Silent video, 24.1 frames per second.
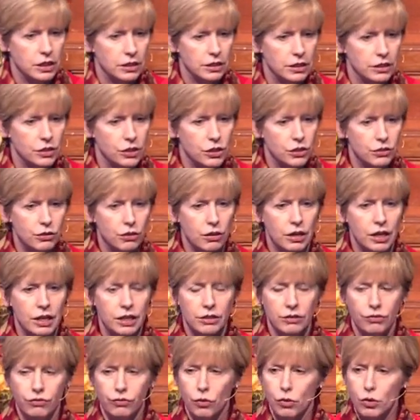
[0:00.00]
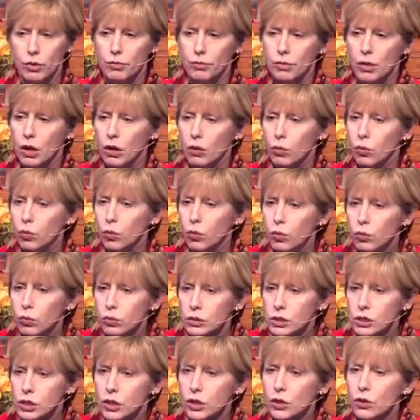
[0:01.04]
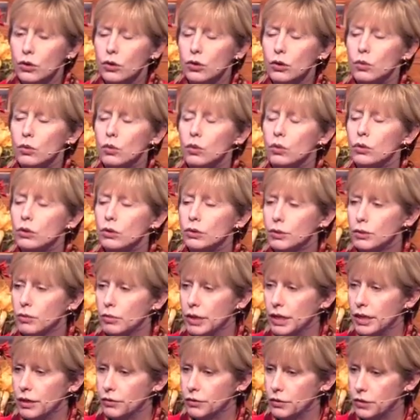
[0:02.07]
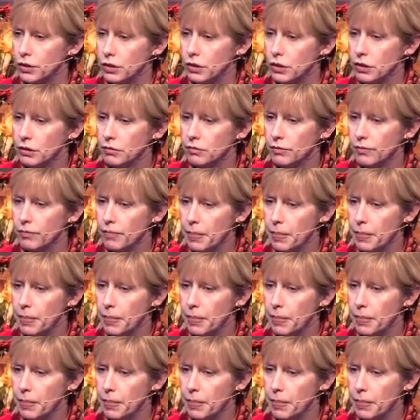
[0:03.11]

And she tried to form a secure world around her.